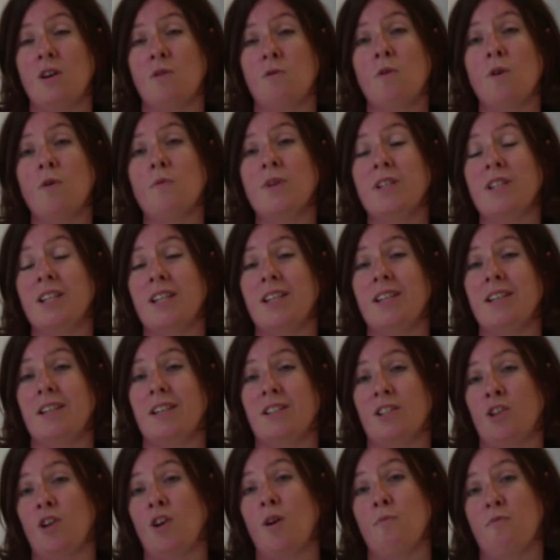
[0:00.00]
What we need
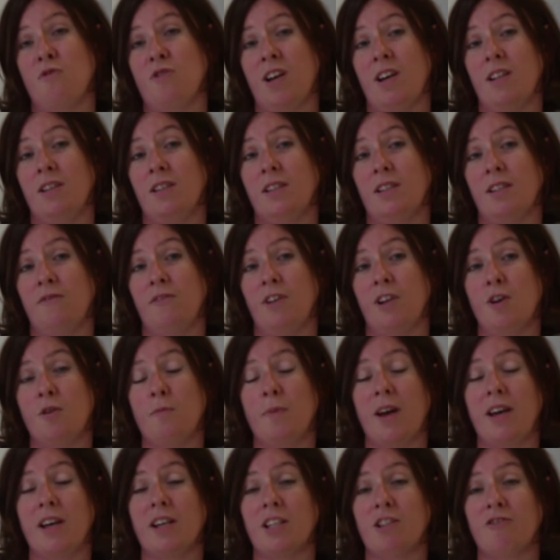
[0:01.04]
is a comprehensive
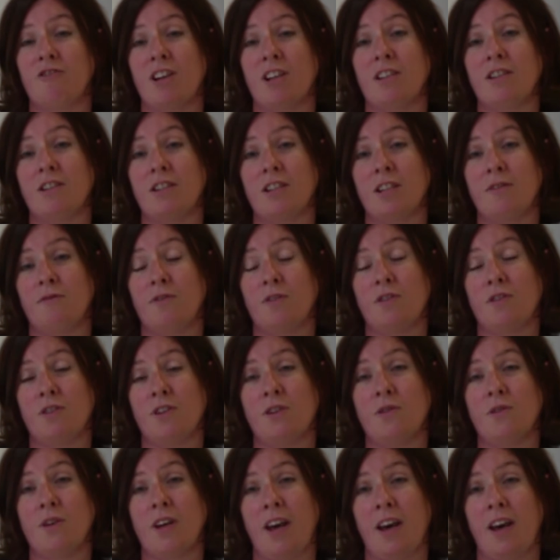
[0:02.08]
low-pay strategy for
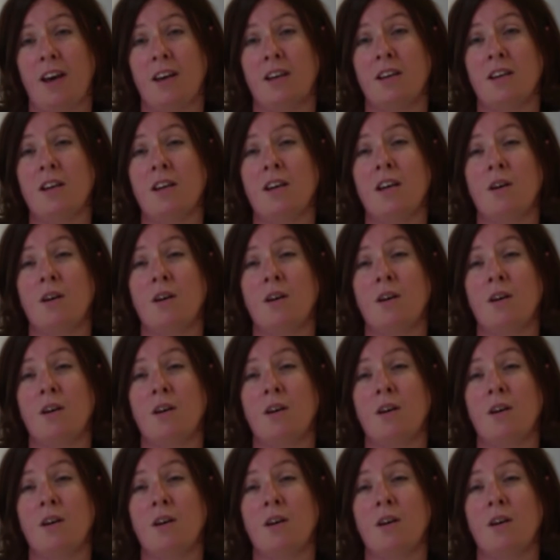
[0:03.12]
the UK,